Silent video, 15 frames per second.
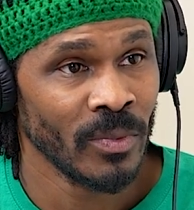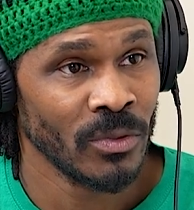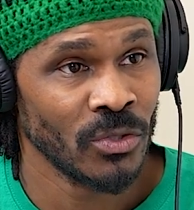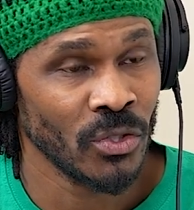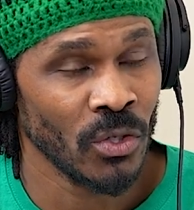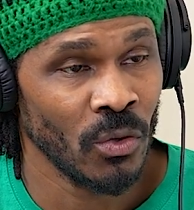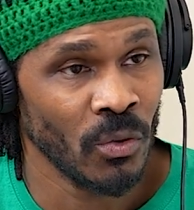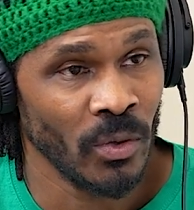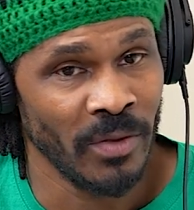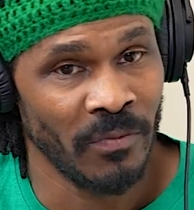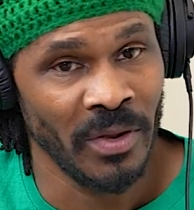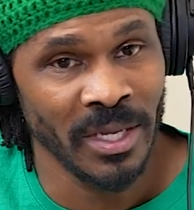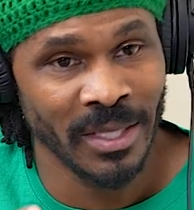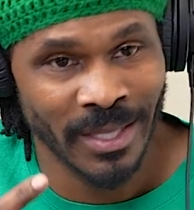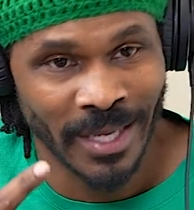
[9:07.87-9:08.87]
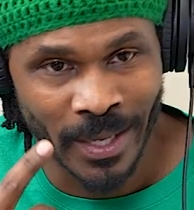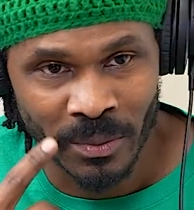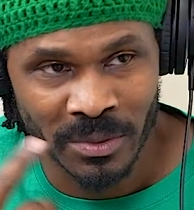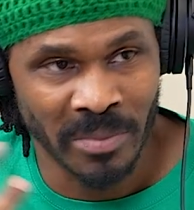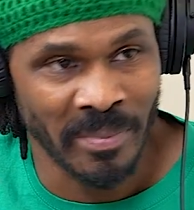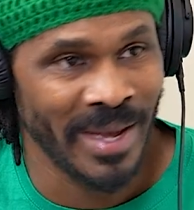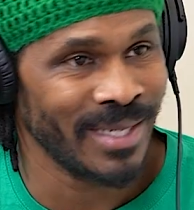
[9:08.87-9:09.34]
So if anything, it
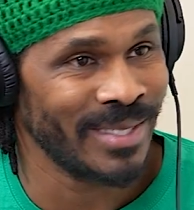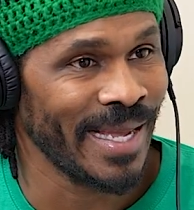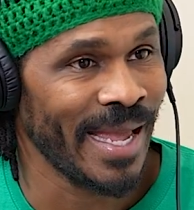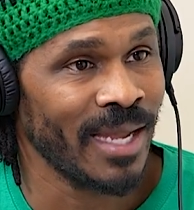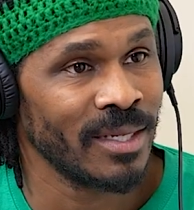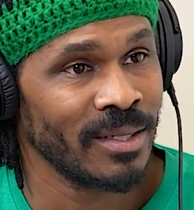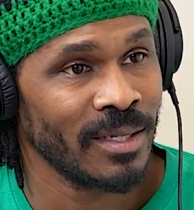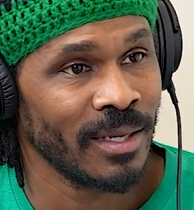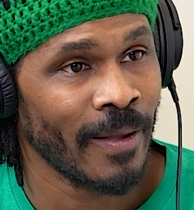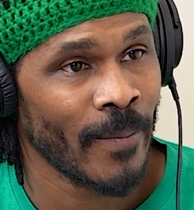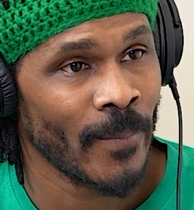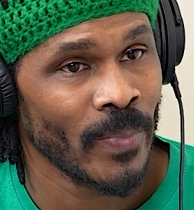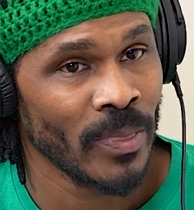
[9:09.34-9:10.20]
was a mentality.